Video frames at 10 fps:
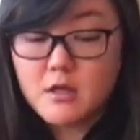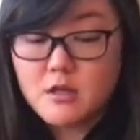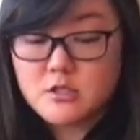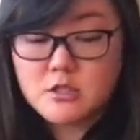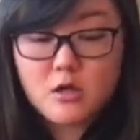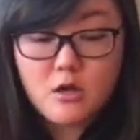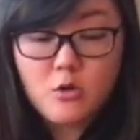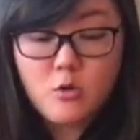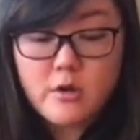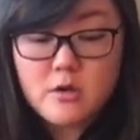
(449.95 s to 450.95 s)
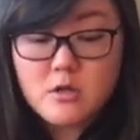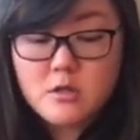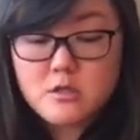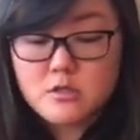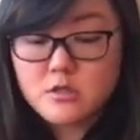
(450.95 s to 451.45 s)
So
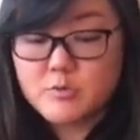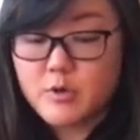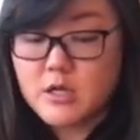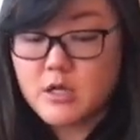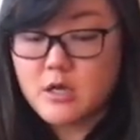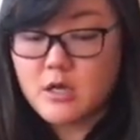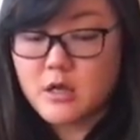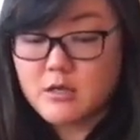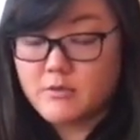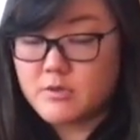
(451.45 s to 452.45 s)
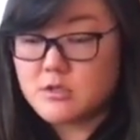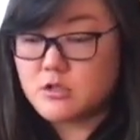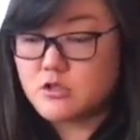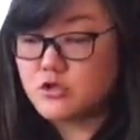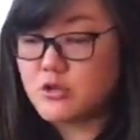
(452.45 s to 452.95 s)
this looks pretty good. I'll give this a
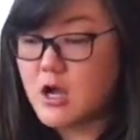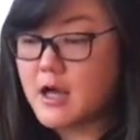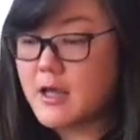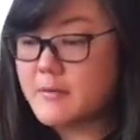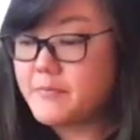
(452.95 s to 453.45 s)
try.